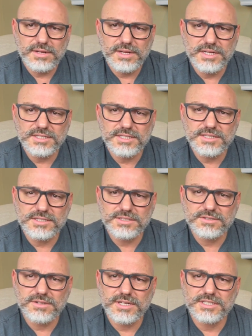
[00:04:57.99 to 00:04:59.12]

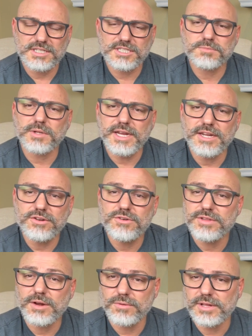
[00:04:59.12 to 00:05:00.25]
is explaining
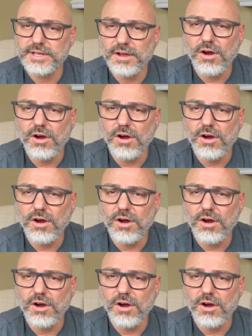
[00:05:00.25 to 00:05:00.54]
who they really